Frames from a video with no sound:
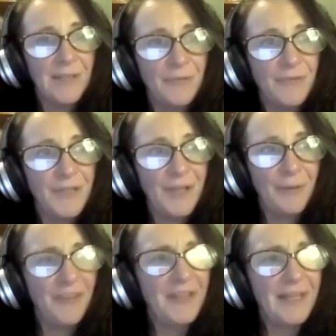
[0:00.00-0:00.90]
you know,
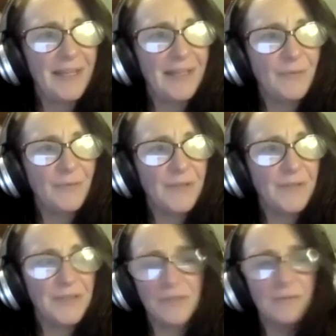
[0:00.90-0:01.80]
I think
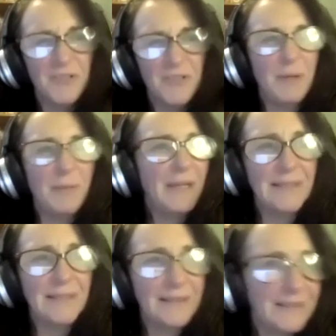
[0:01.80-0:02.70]
the school has just been
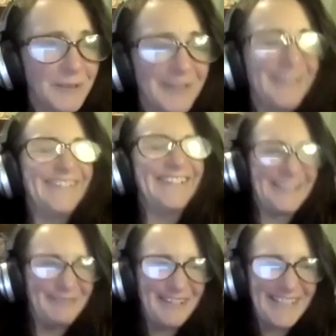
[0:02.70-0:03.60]
amazing, is my
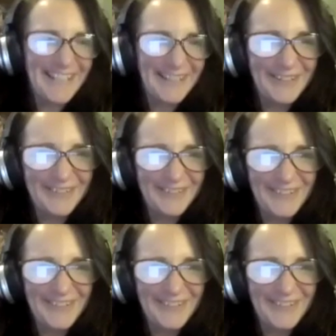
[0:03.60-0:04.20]
takeaway from that.